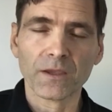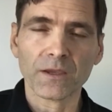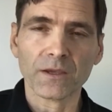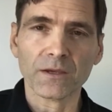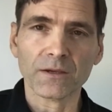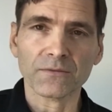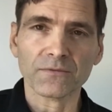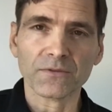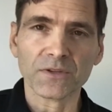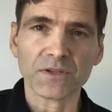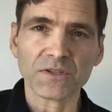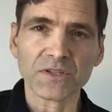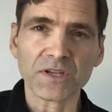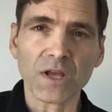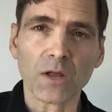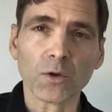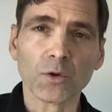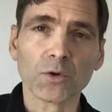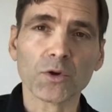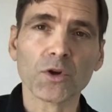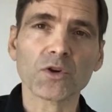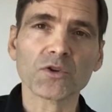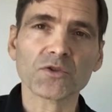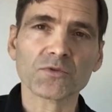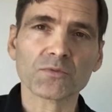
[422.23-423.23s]
if the
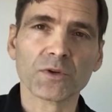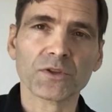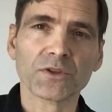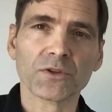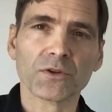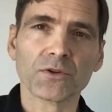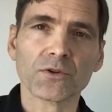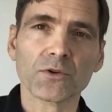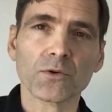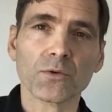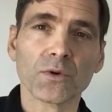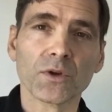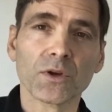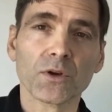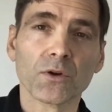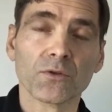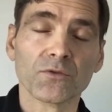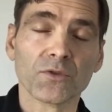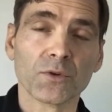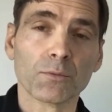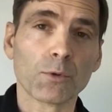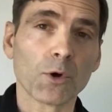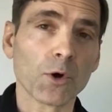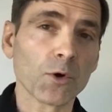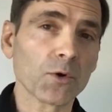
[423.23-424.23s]
seller knows what they're doing, or
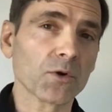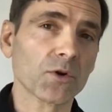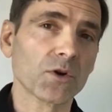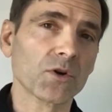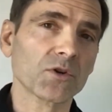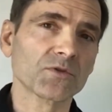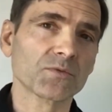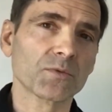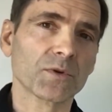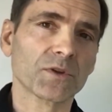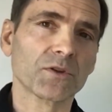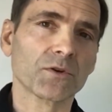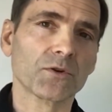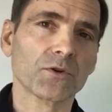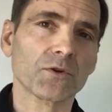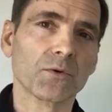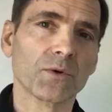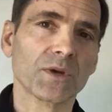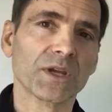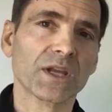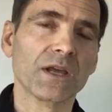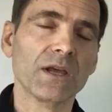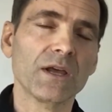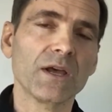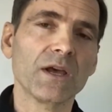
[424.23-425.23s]
if the broker knows what they're
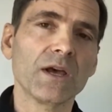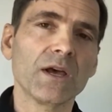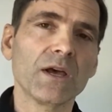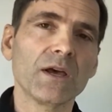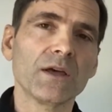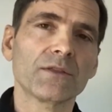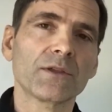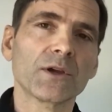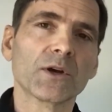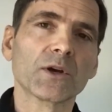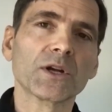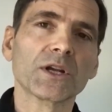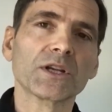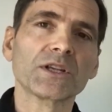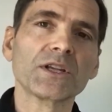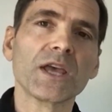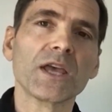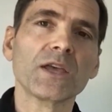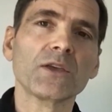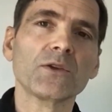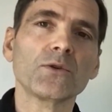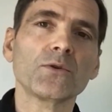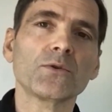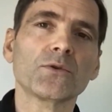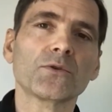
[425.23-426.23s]
doing, they're going to
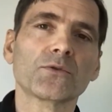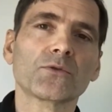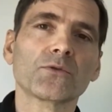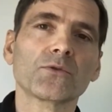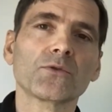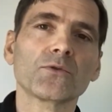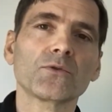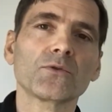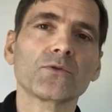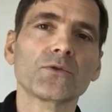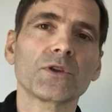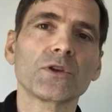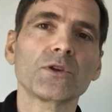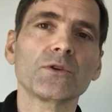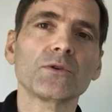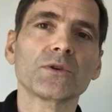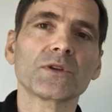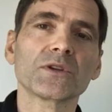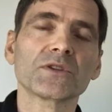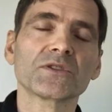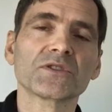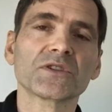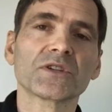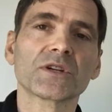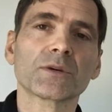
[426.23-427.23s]
take you through the
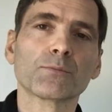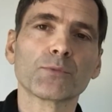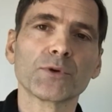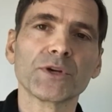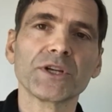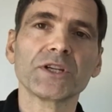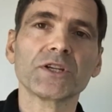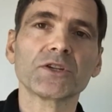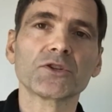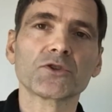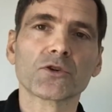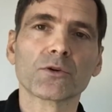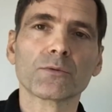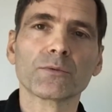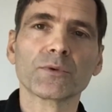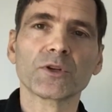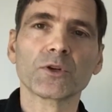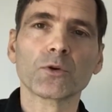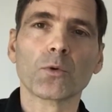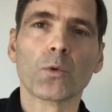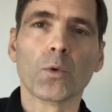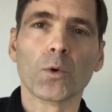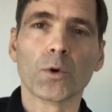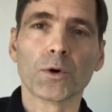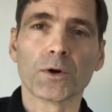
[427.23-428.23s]
units in a
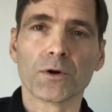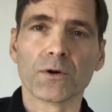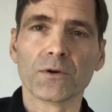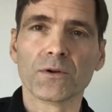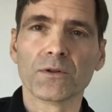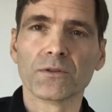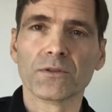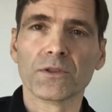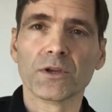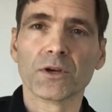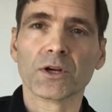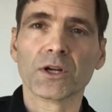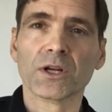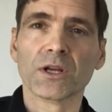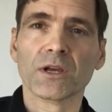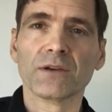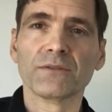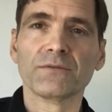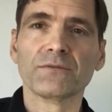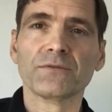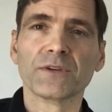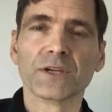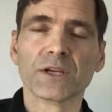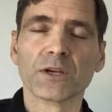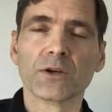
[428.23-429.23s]
predetermined order. They're going to
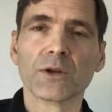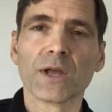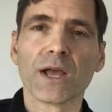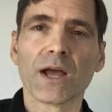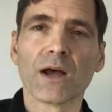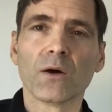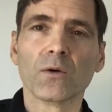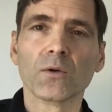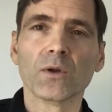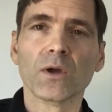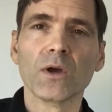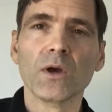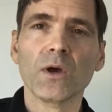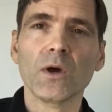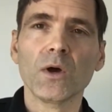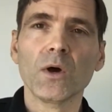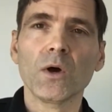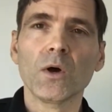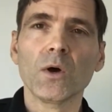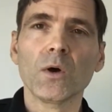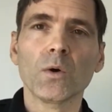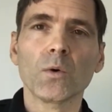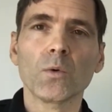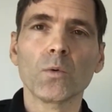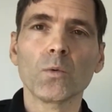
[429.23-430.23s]
have figured out
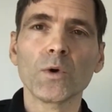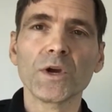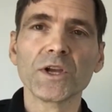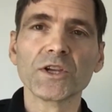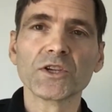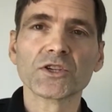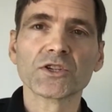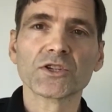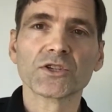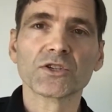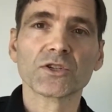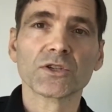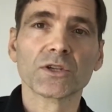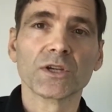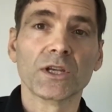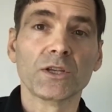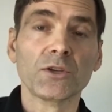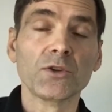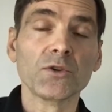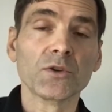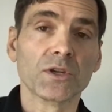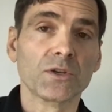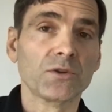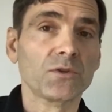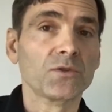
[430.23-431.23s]
which, and
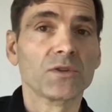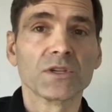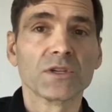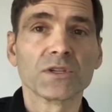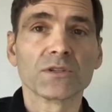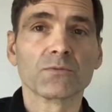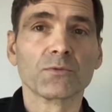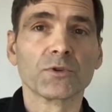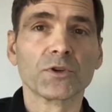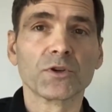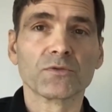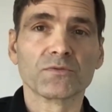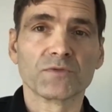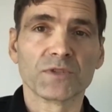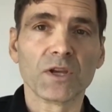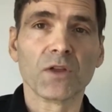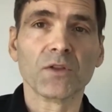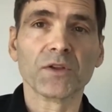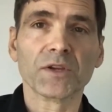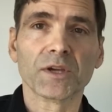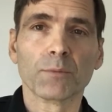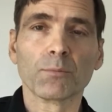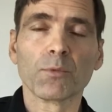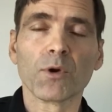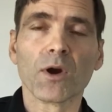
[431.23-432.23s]
you can do this when you're
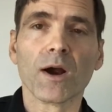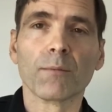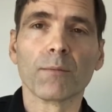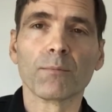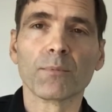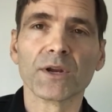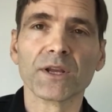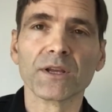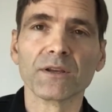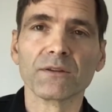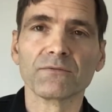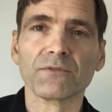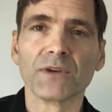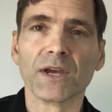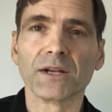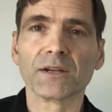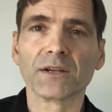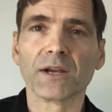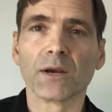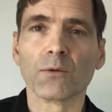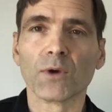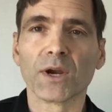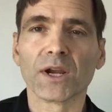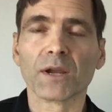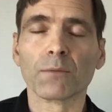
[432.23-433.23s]
selling a property. In fact,
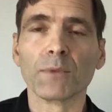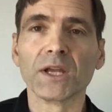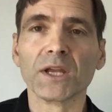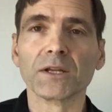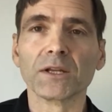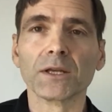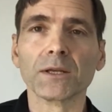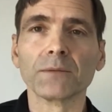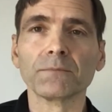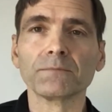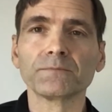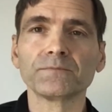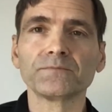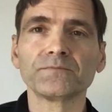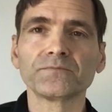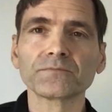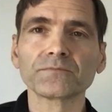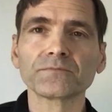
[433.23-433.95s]
I recommend it.